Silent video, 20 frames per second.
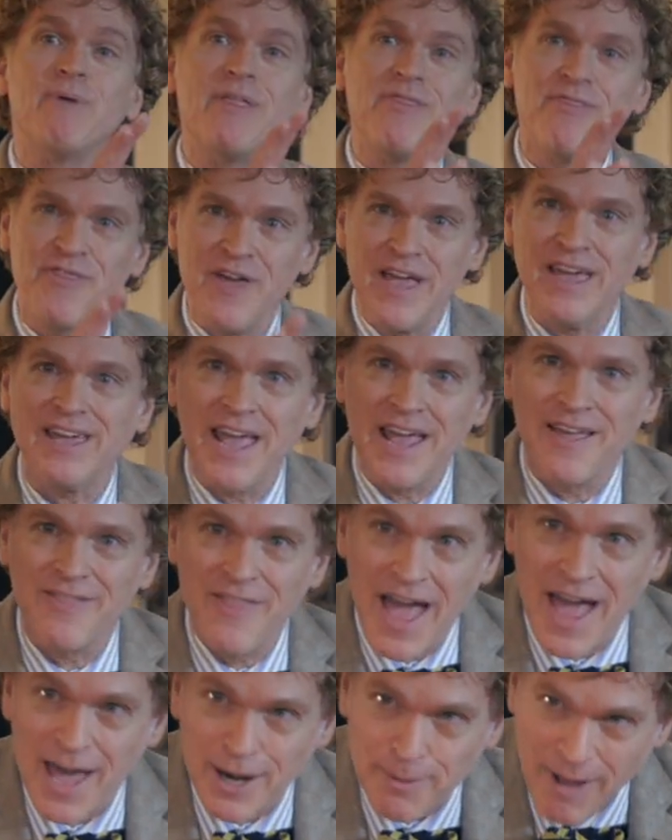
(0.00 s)
been thinking
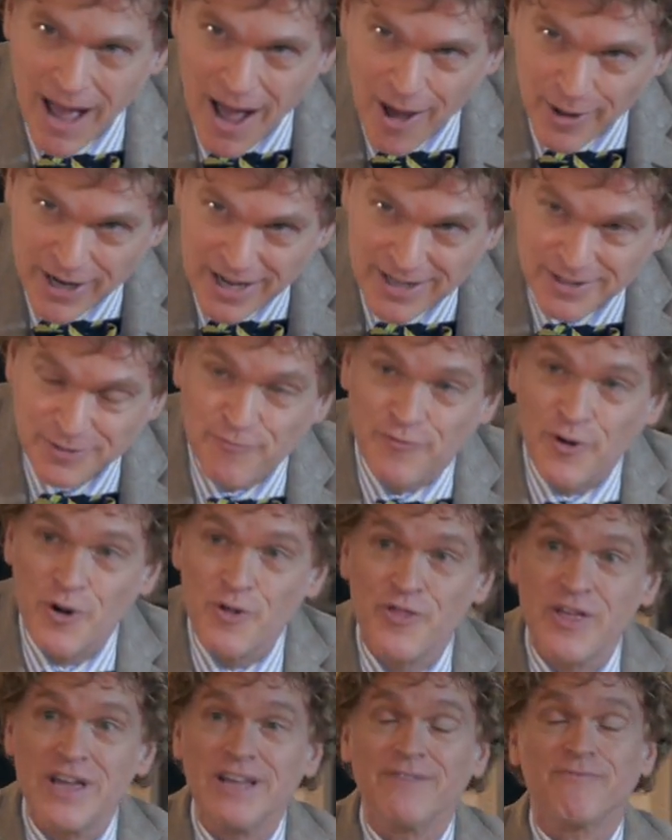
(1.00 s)
that about it for
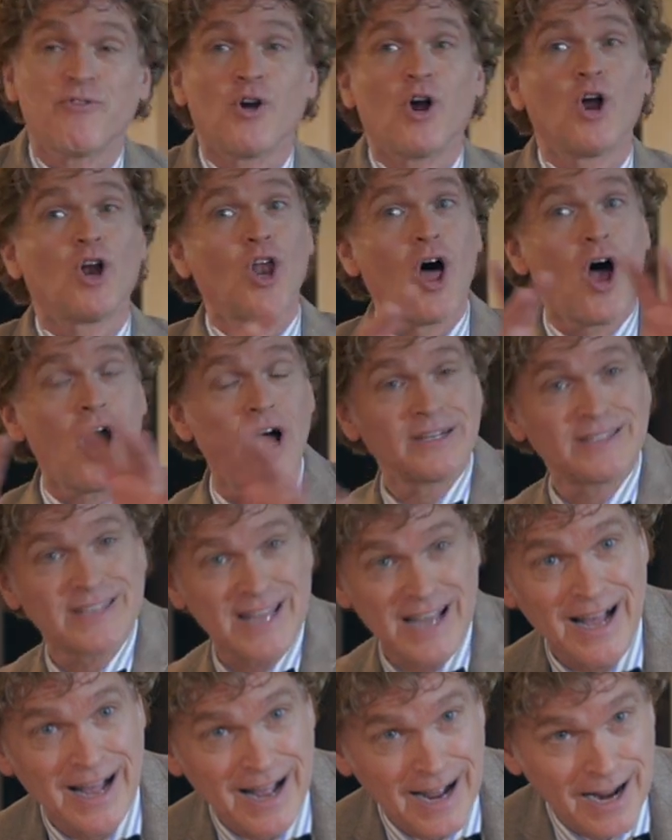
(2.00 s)
that for a long
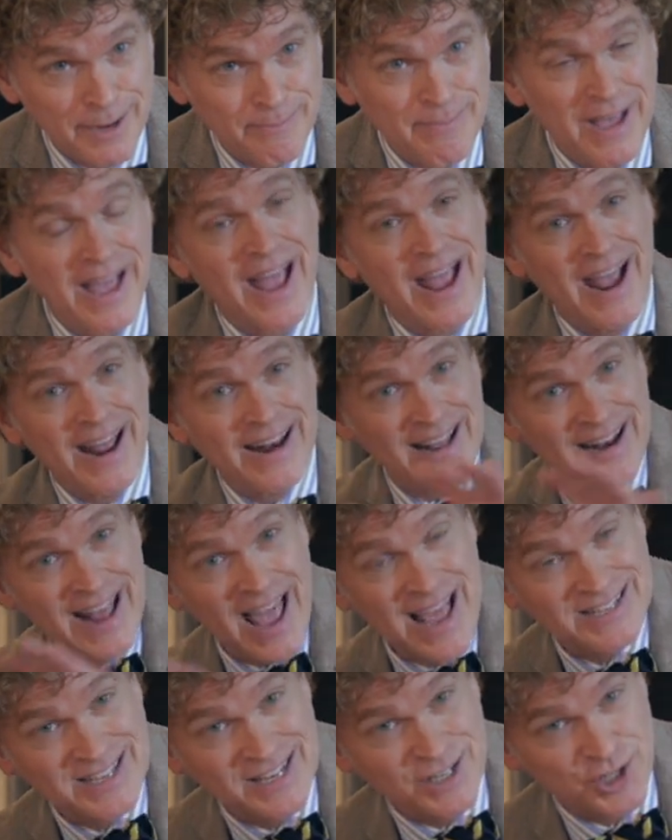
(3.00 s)
time, and it
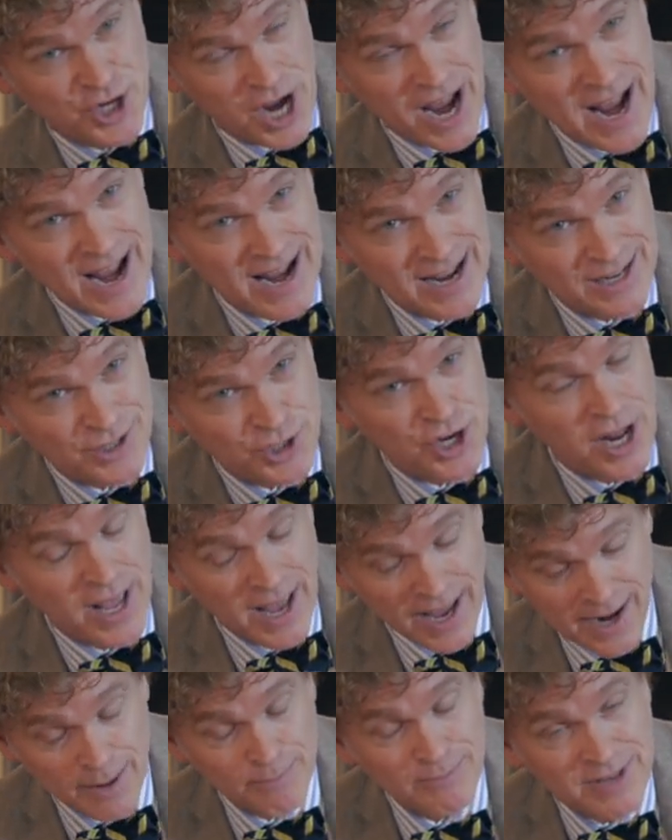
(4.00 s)
hasn't changed,
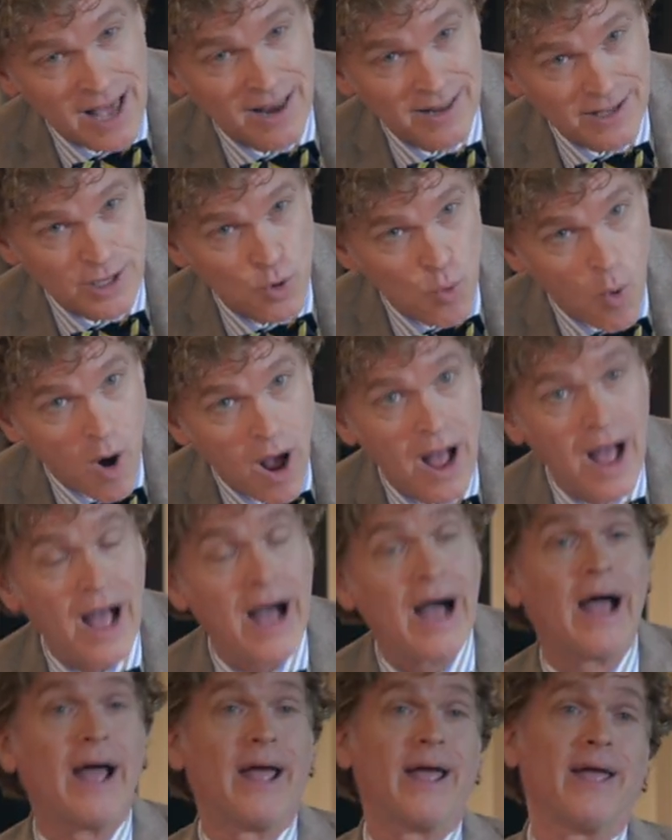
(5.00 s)
and I'm telling you
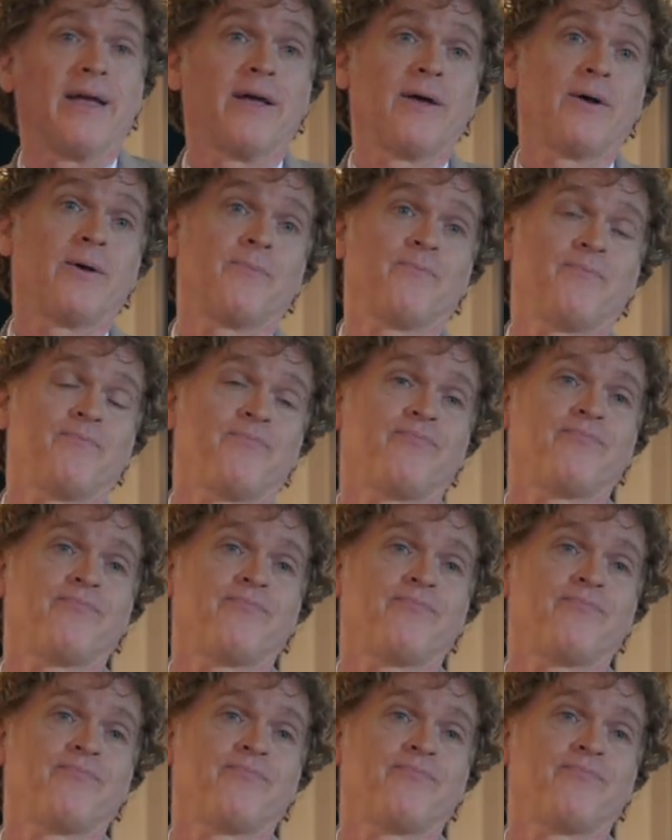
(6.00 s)
why. Yes.